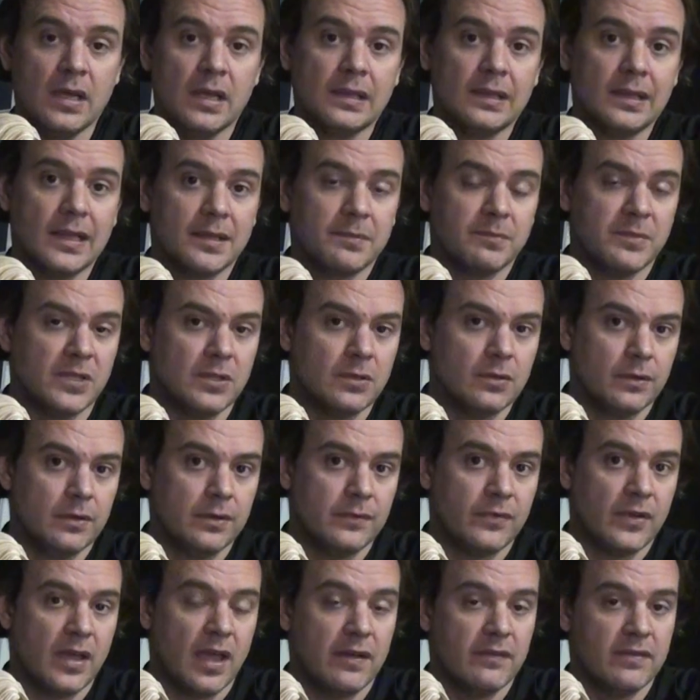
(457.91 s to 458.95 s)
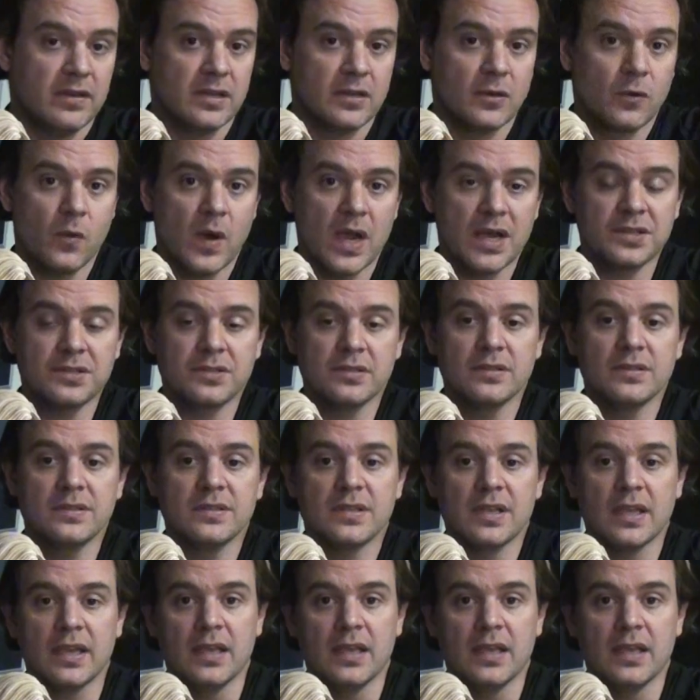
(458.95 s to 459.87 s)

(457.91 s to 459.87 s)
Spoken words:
Let me know if you have any questions,